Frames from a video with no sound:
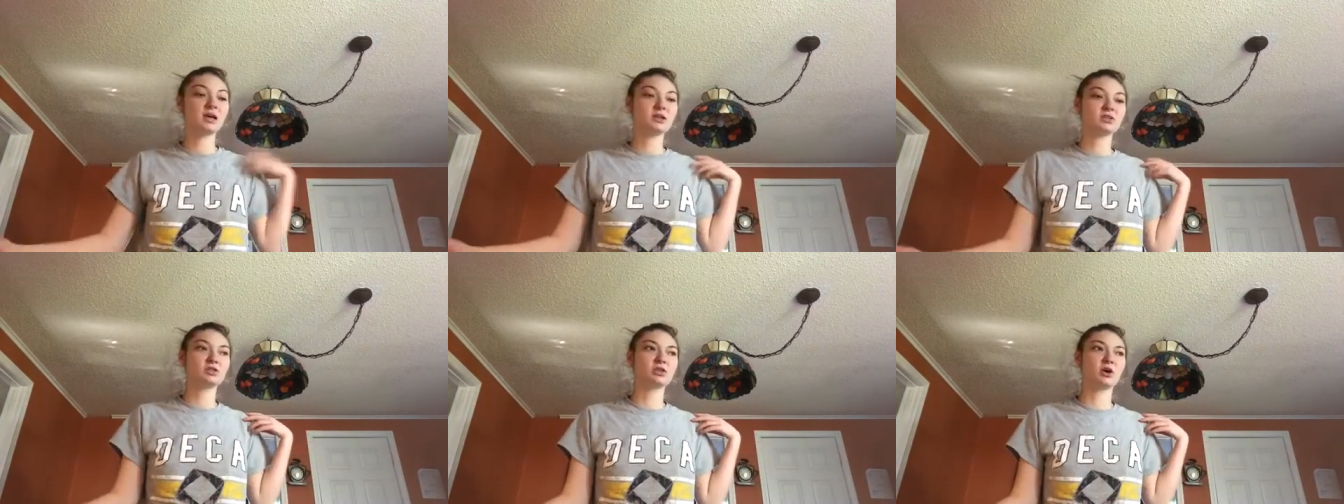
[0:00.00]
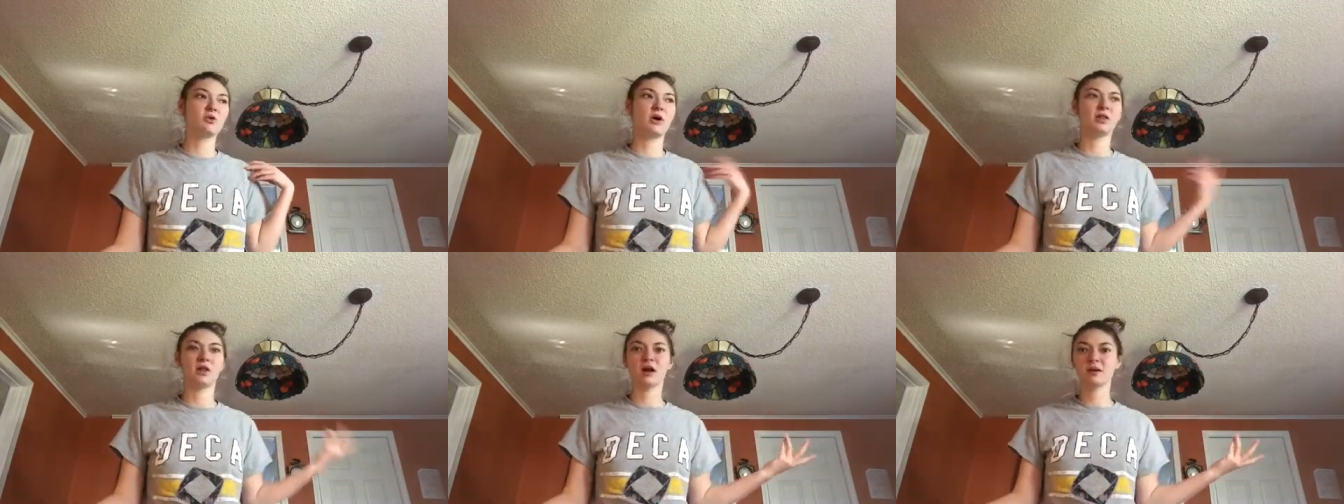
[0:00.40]
So
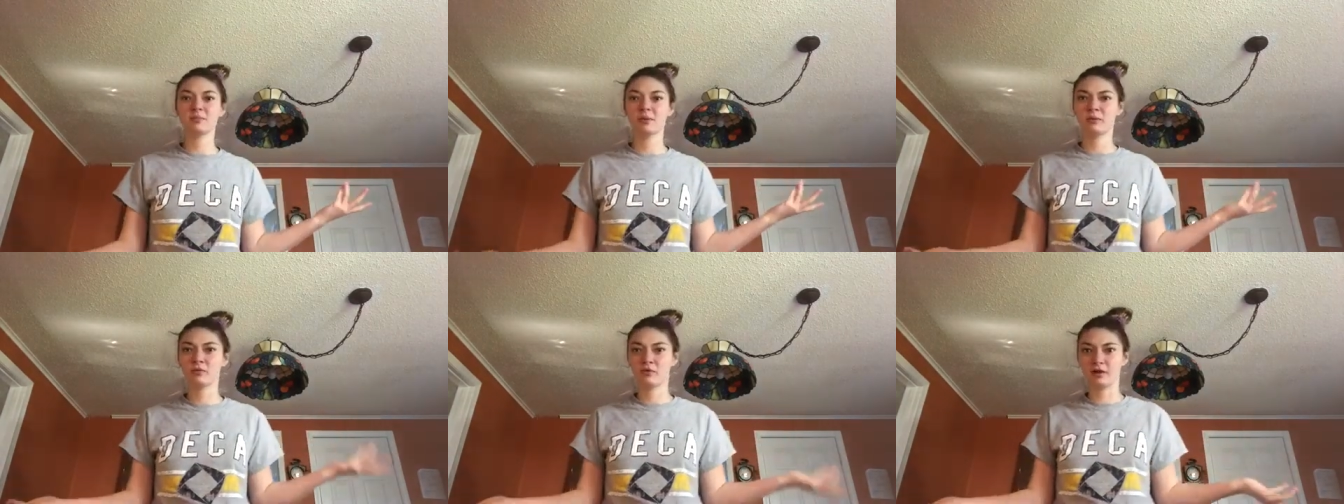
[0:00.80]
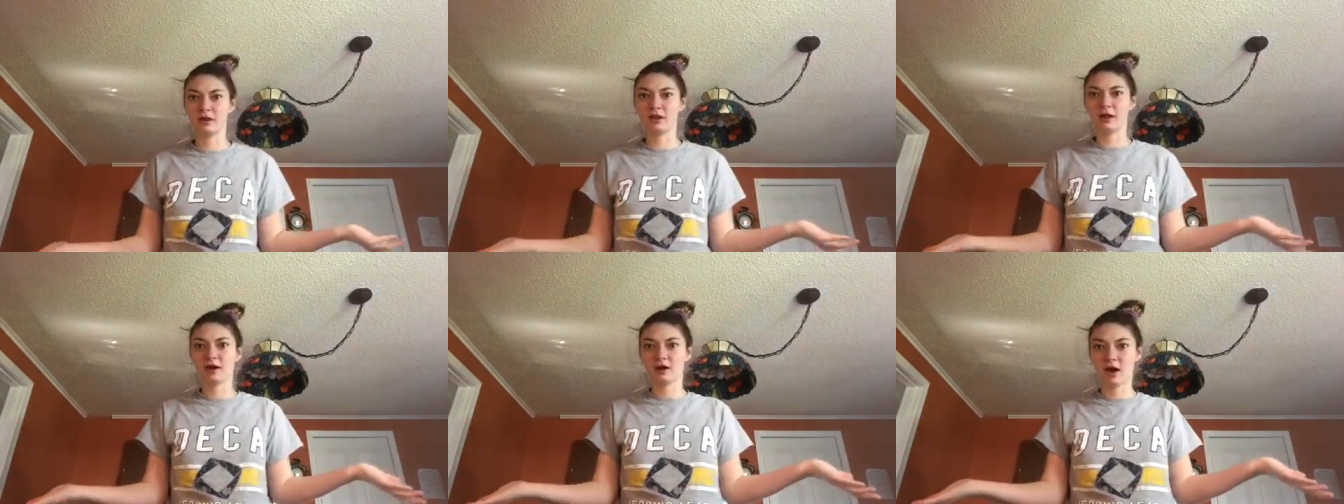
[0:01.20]
a lot of people
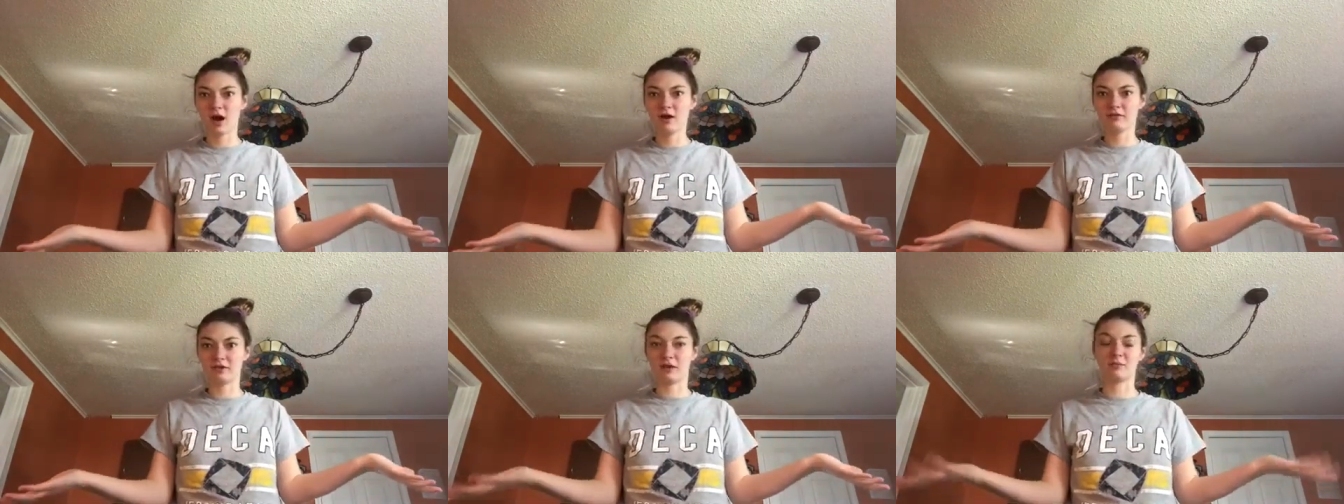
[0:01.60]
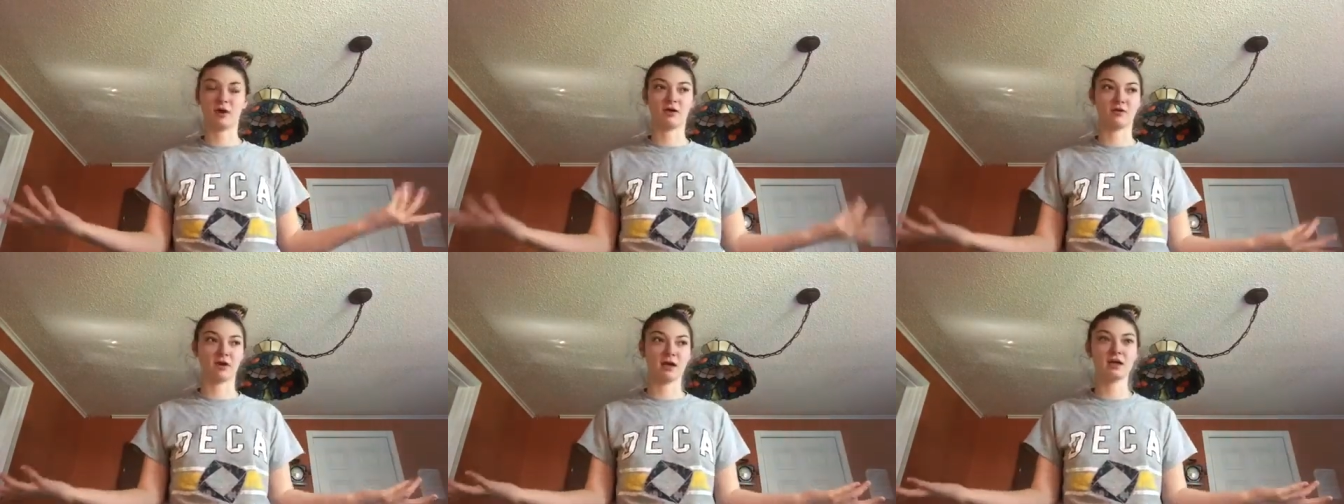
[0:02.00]
really like coffee, am
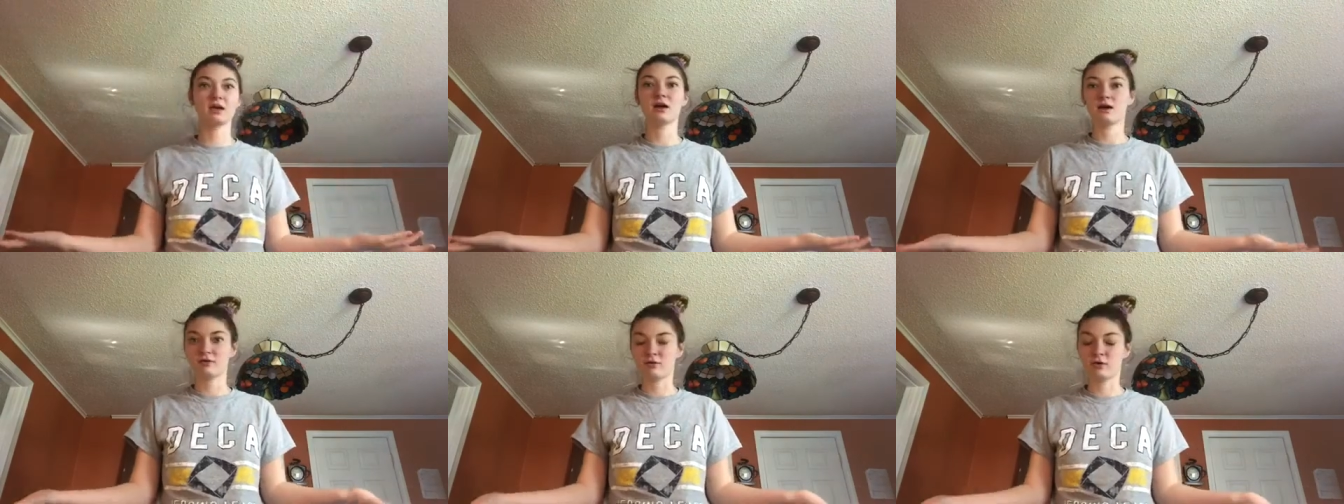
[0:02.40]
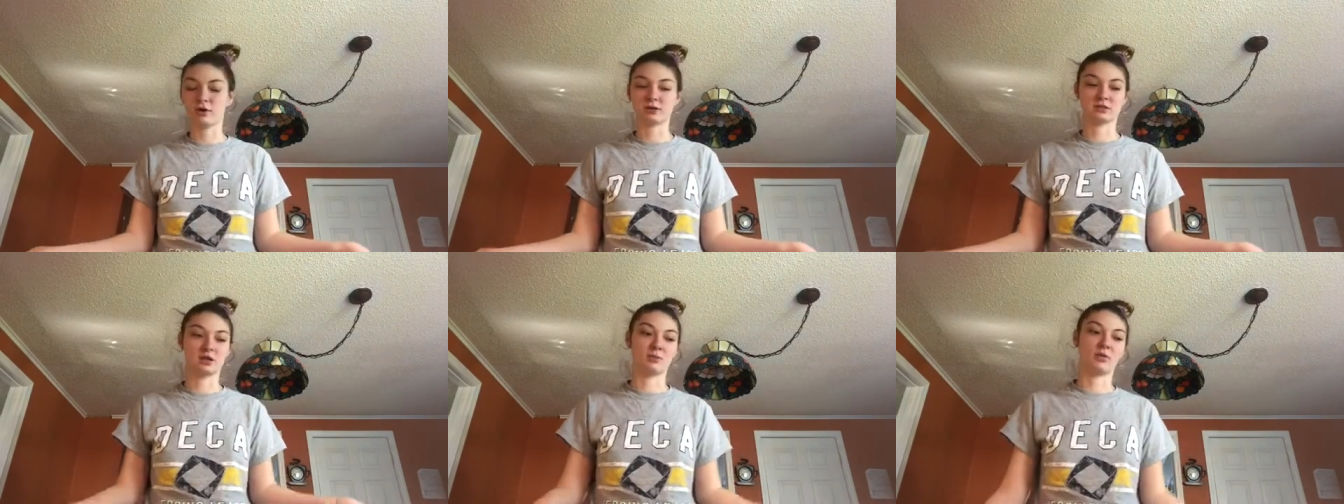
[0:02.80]
I right? Of
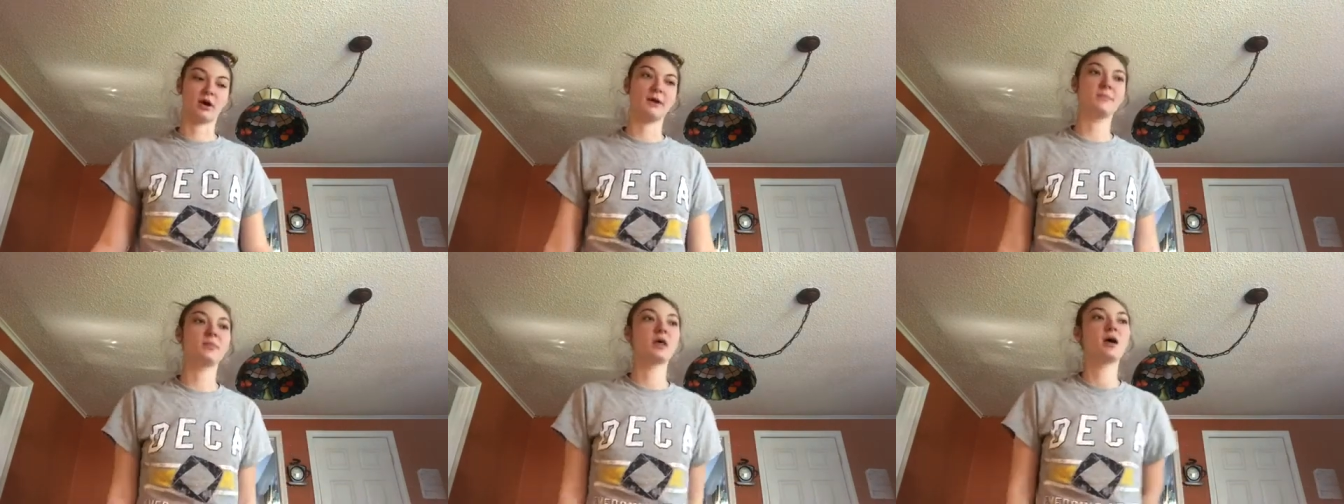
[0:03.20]
course I'm right.